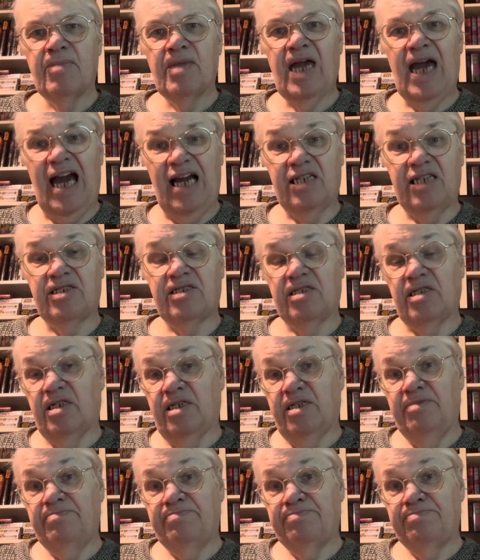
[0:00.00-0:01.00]

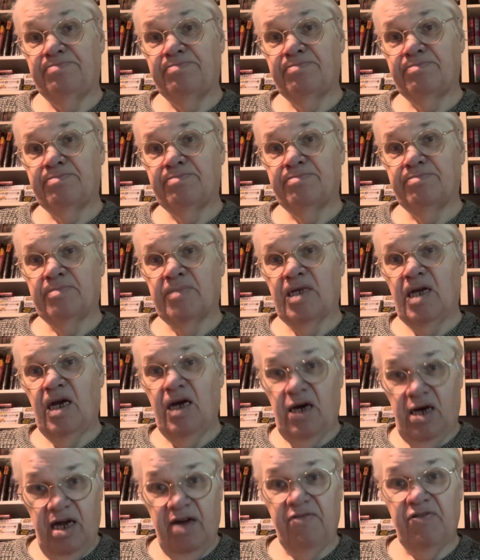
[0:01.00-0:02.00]
Actually,
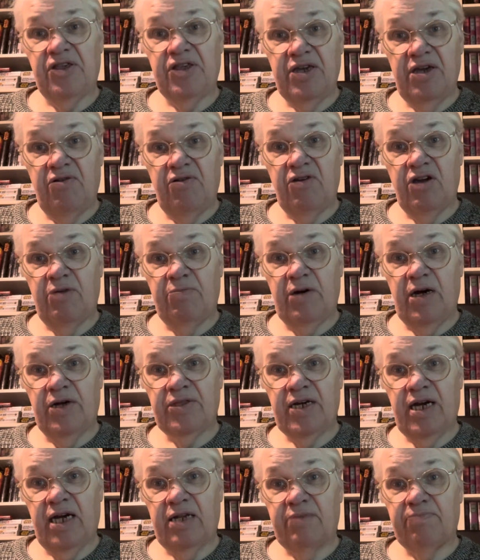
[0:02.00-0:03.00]
I have a theory about
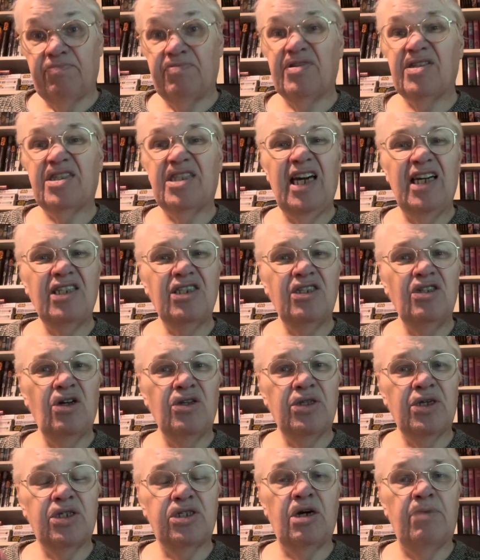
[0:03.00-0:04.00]
that, but that's not
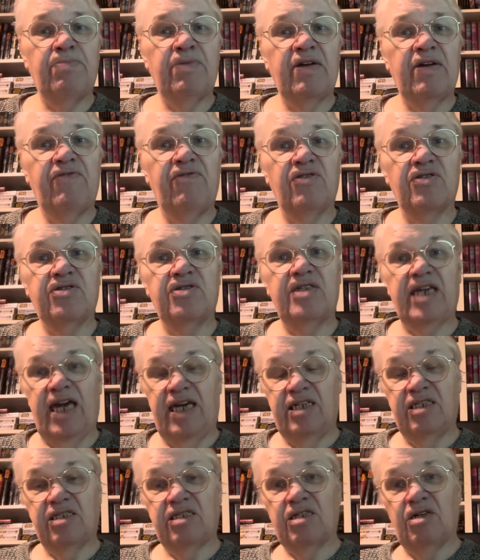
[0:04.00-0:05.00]
the topic for
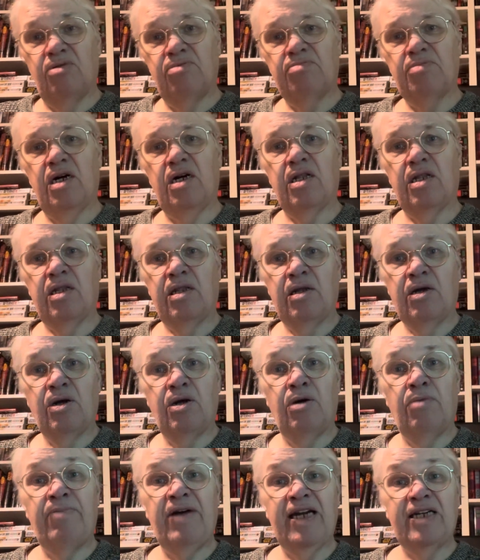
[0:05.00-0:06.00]
today. So I'll
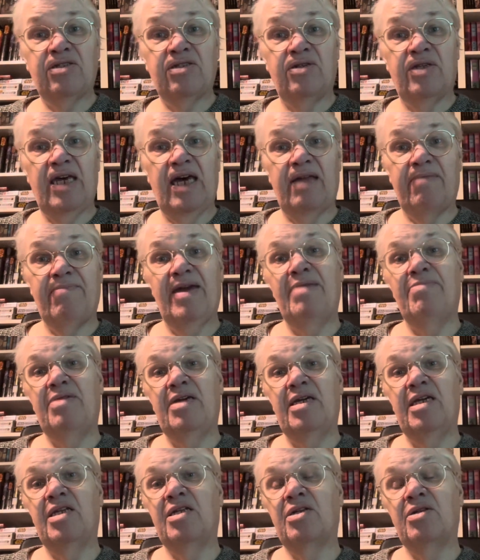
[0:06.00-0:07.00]
come back to that
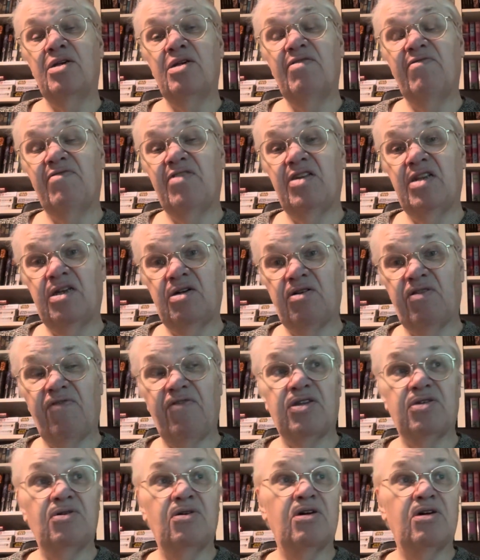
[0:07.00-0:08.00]
maybe in another video if I
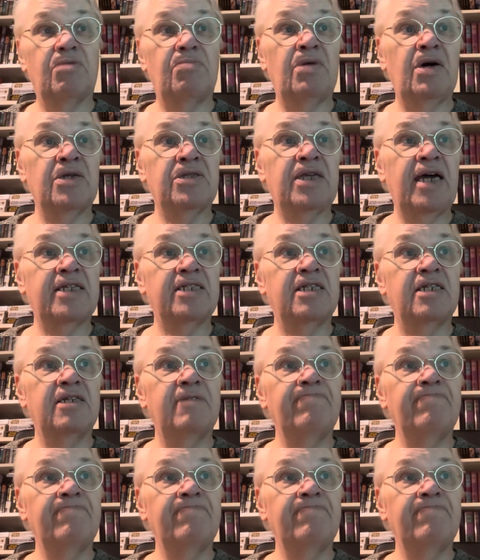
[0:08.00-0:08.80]
talk about that